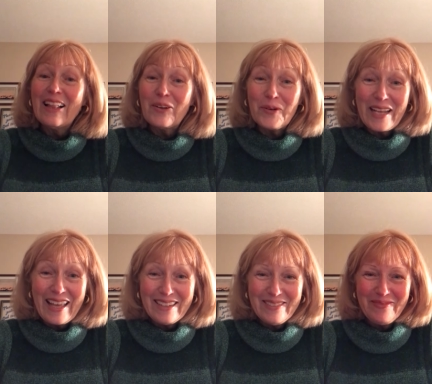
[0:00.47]
Hello
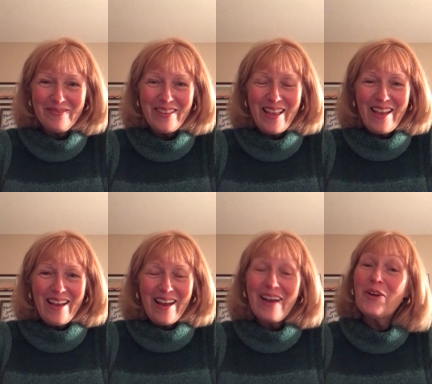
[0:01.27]
again.
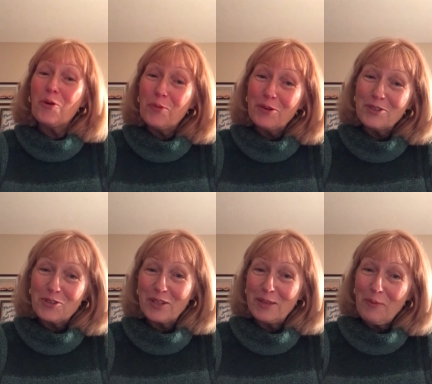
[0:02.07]
I hope you
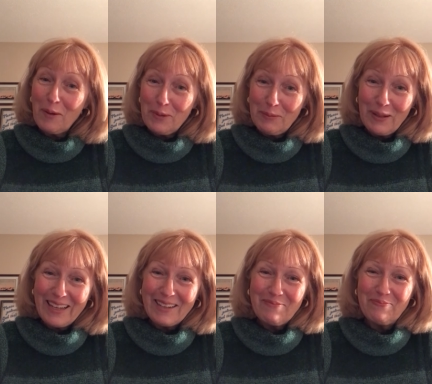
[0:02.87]
enjoyed the puppet
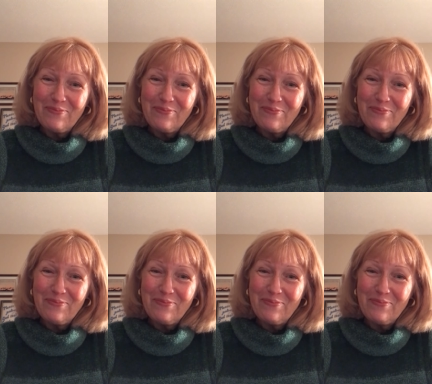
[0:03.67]
play.